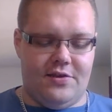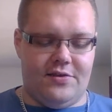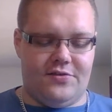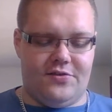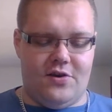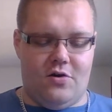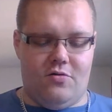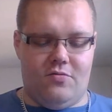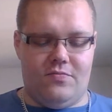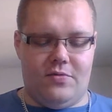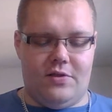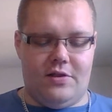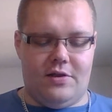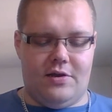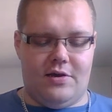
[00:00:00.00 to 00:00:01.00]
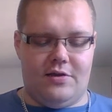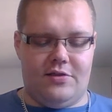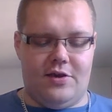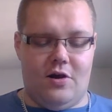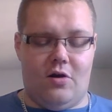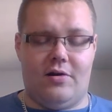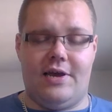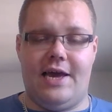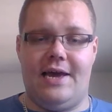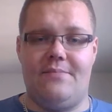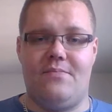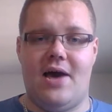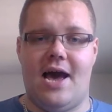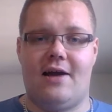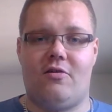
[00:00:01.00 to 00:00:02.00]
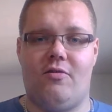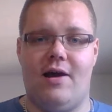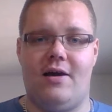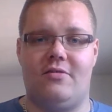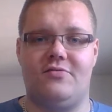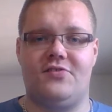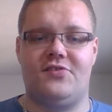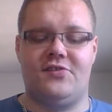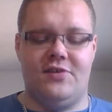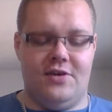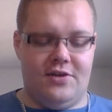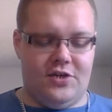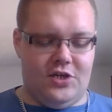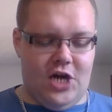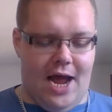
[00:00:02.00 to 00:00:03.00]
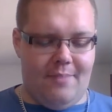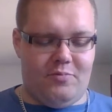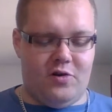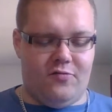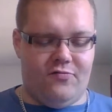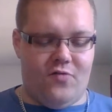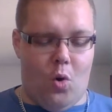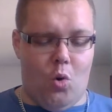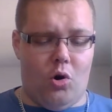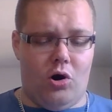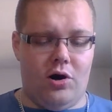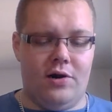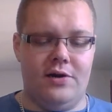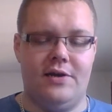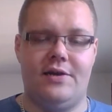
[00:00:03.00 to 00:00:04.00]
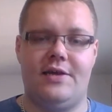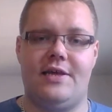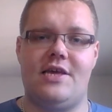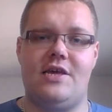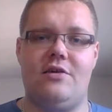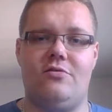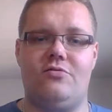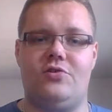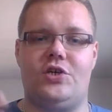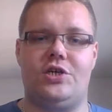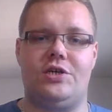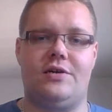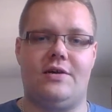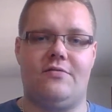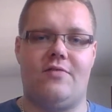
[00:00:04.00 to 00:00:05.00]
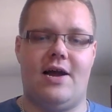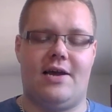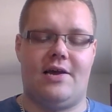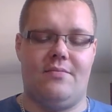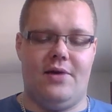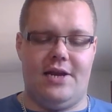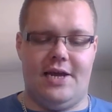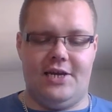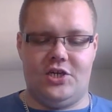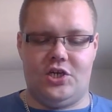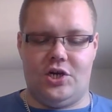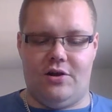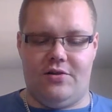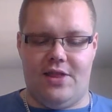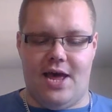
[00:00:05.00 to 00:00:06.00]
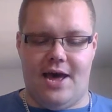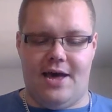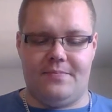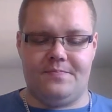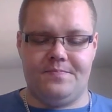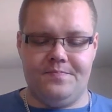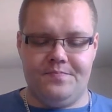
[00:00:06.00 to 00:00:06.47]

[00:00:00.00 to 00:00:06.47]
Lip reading: So the arcane backgrounds, Chapter 4, huge recommendation on that.